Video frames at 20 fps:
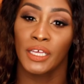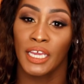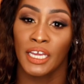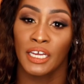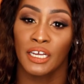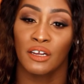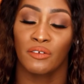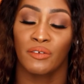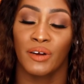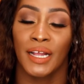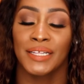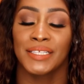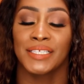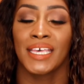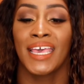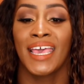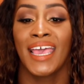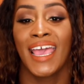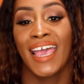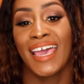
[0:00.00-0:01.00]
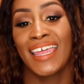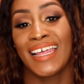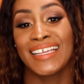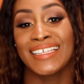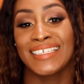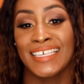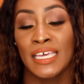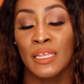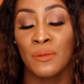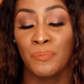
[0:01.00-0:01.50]
incorrect. And I
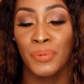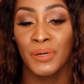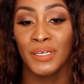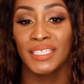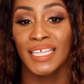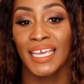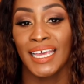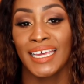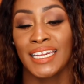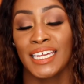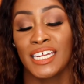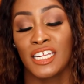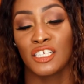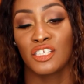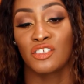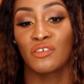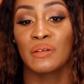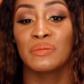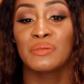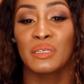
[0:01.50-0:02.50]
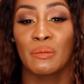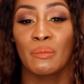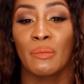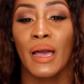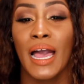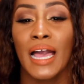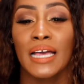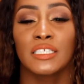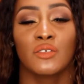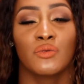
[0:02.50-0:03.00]
did put that in the description
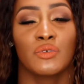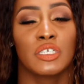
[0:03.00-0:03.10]
box,